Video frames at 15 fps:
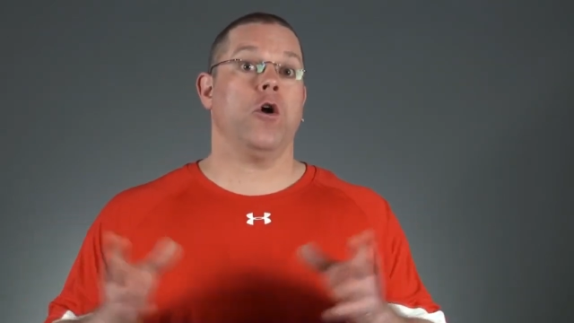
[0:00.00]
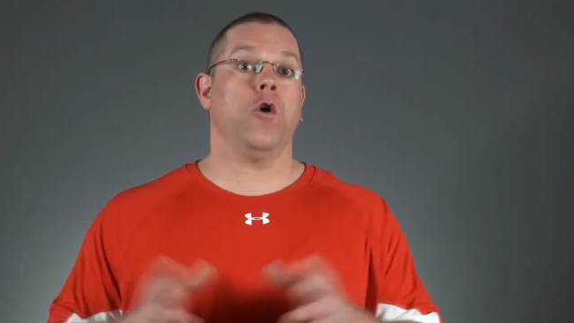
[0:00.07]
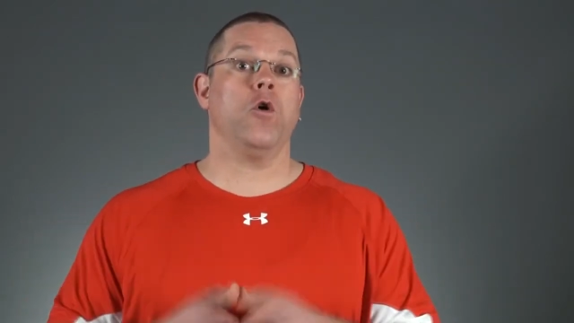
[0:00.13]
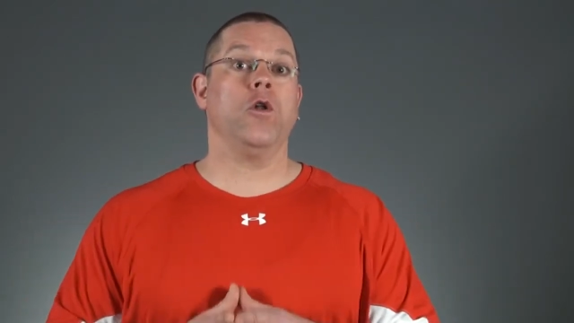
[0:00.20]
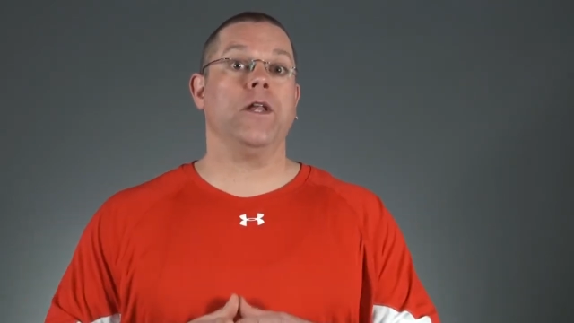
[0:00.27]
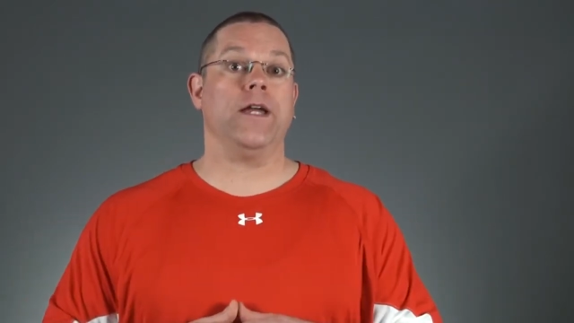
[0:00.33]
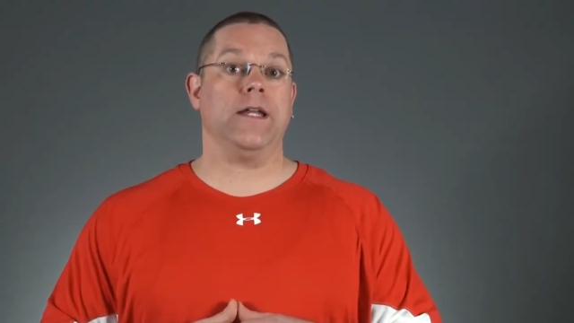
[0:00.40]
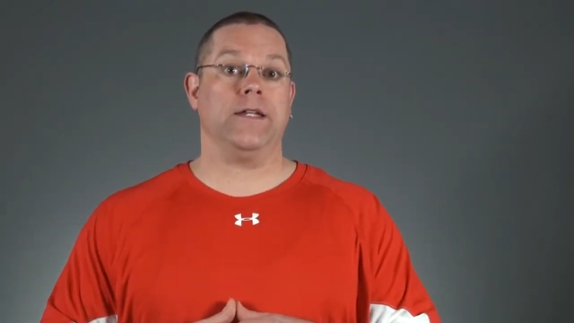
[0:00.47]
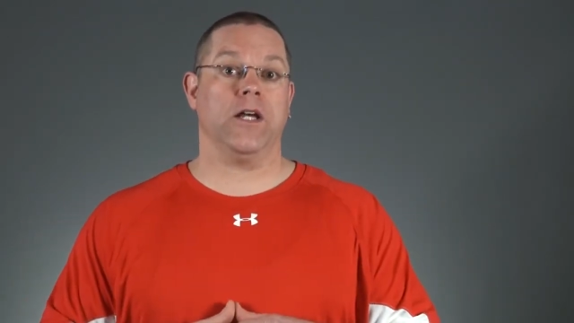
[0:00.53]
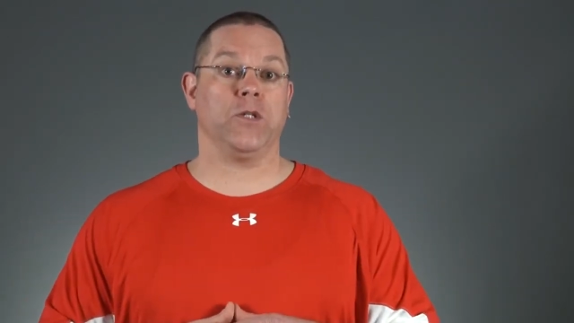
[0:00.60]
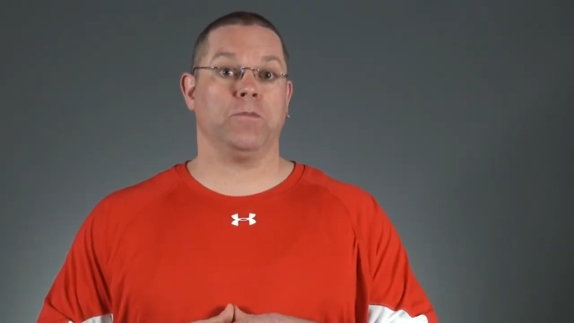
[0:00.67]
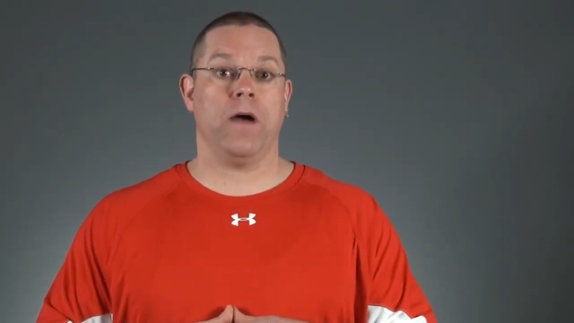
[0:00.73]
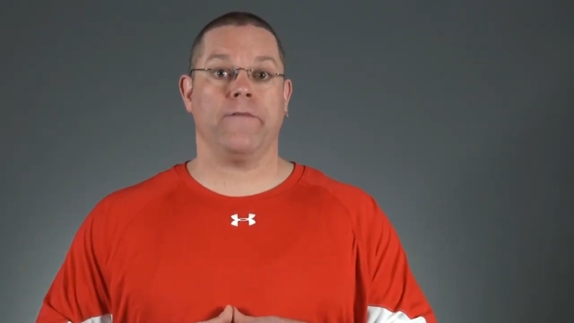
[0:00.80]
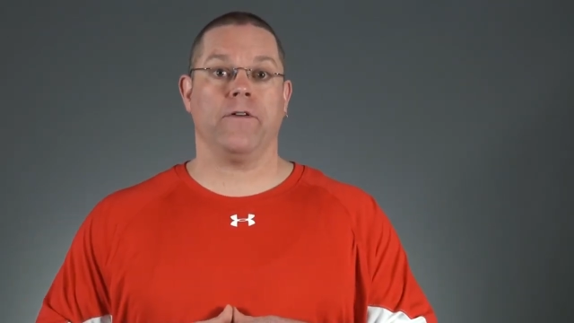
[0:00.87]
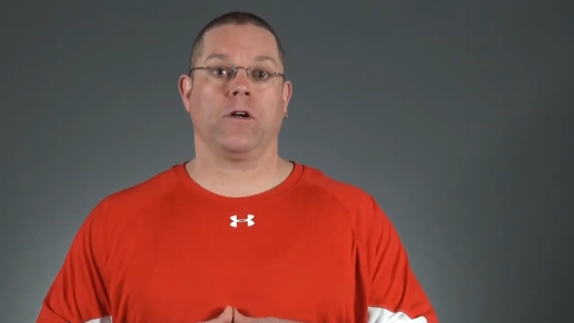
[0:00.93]
only
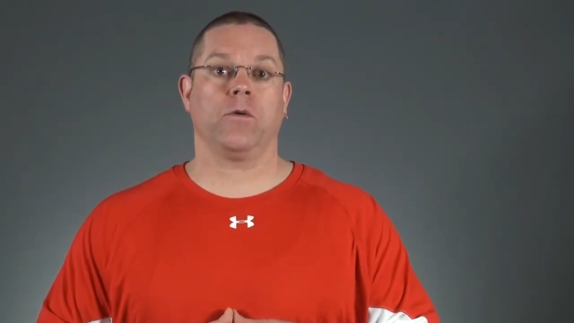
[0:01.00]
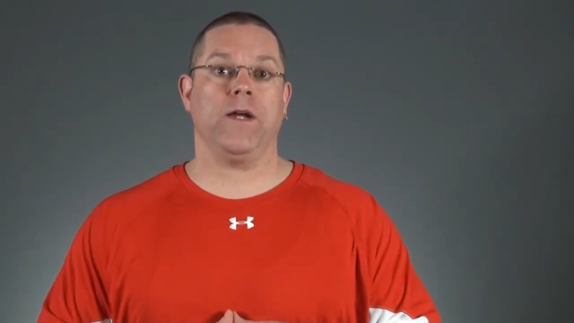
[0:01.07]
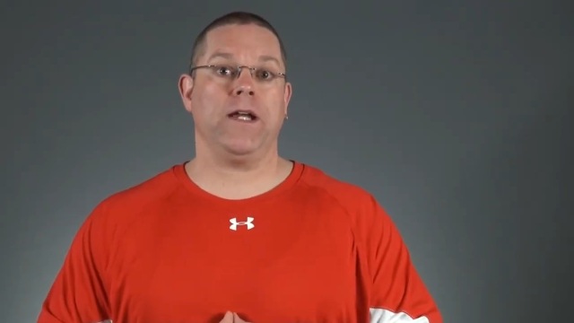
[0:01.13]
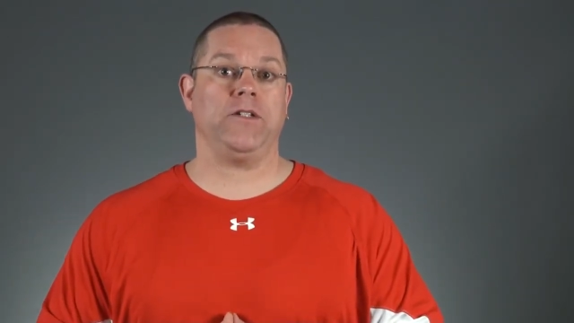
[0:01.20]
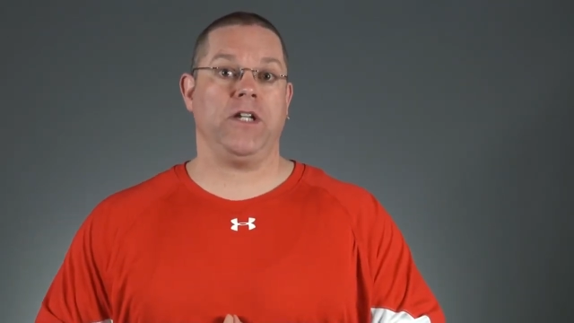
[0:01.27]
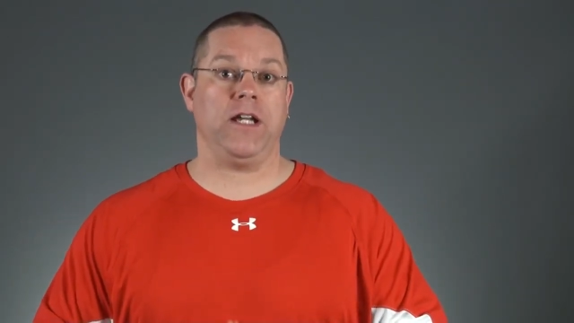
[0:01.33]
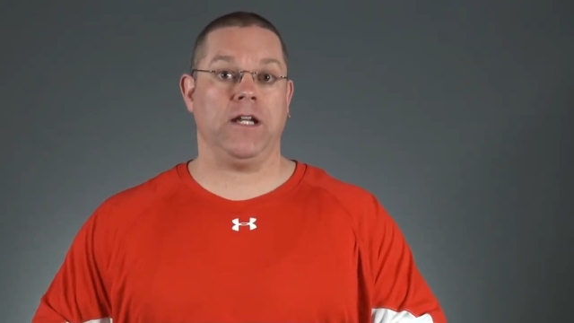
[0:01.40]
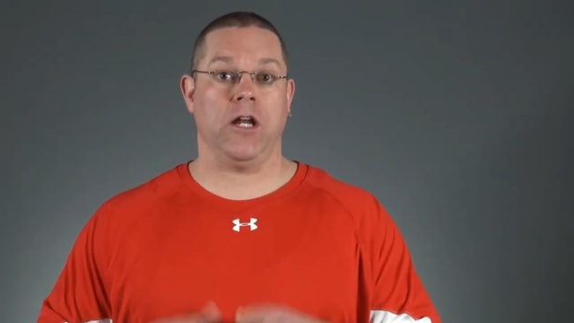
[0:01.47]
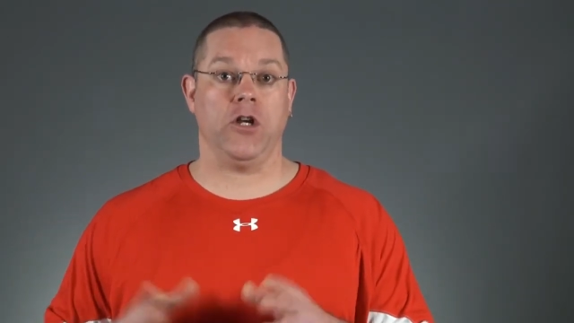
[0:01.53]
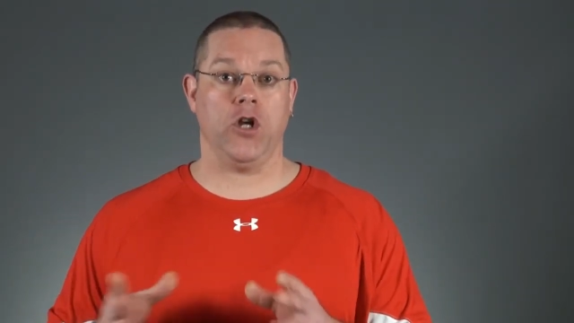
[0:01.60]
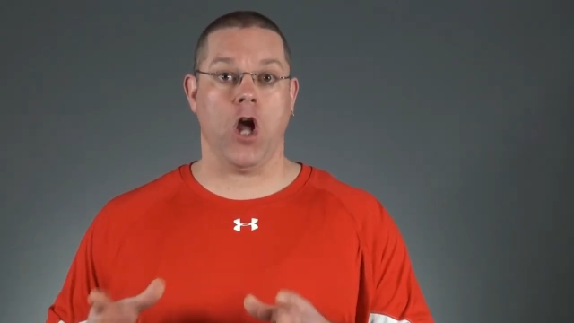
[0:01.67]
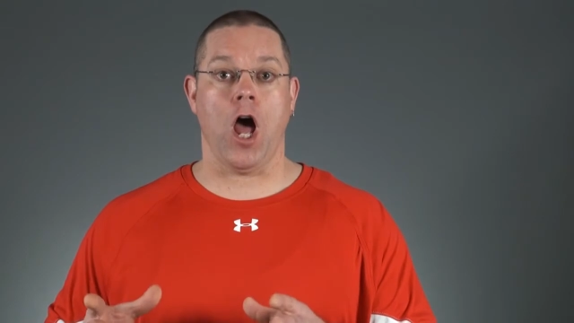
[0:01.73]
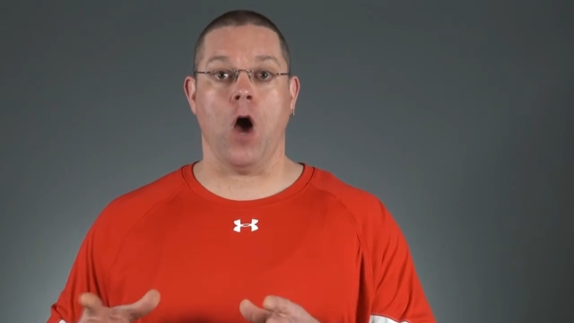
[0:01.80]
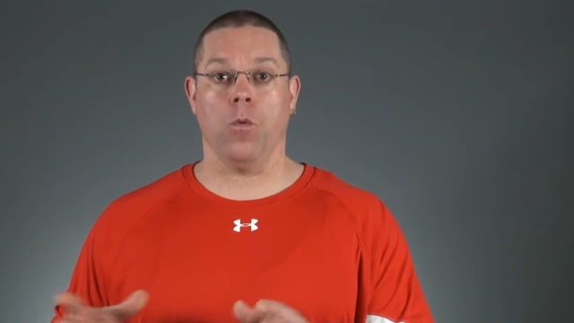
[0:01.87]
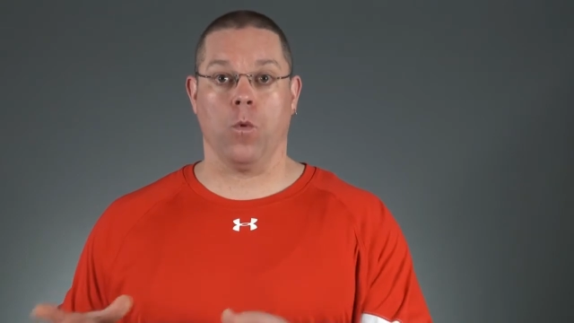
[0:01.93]
does buffered creatine
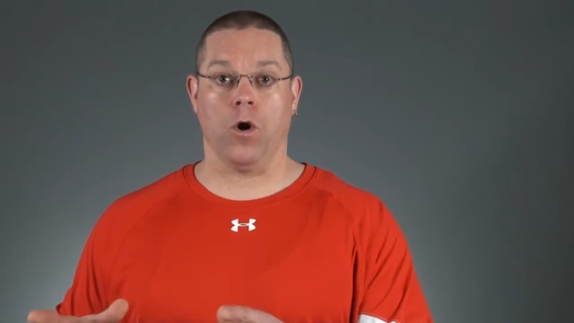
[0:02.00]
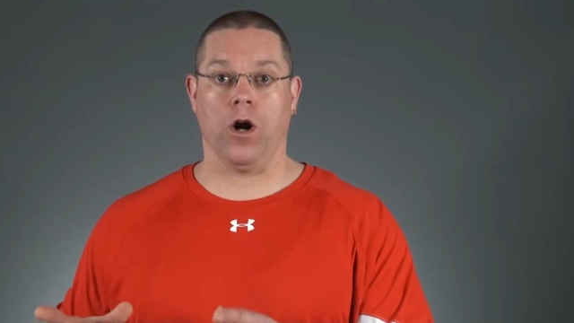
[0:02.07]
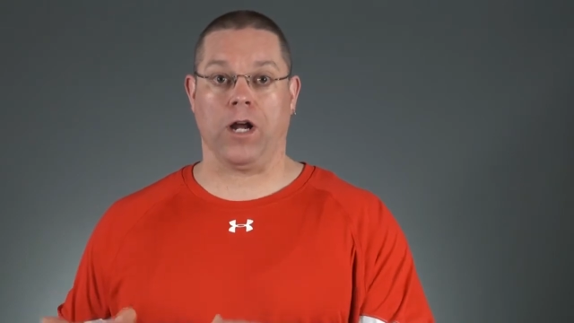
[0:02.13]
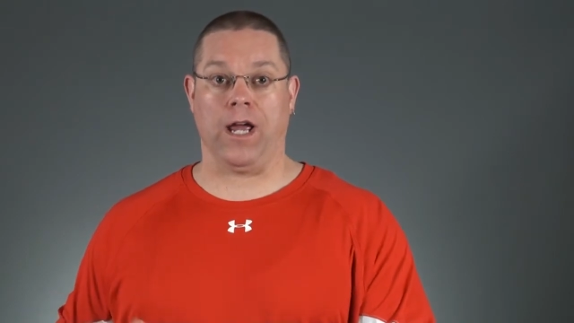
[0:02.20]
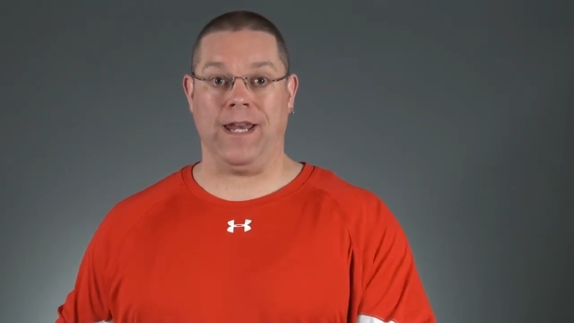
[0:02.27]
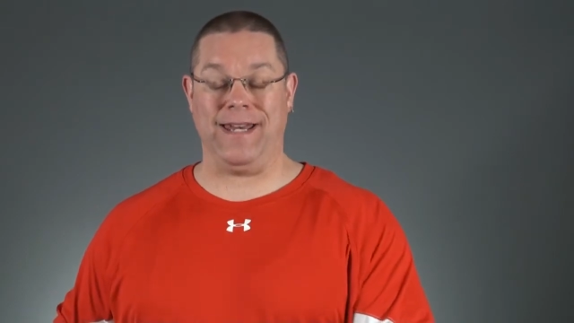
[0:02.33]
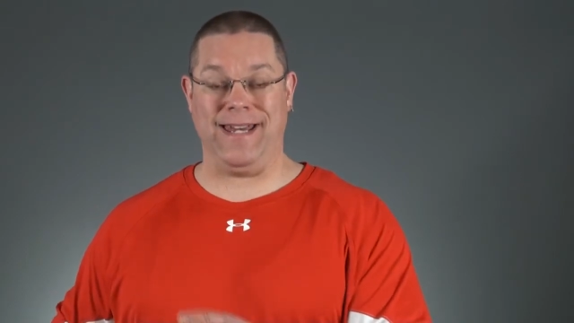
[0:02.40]
not work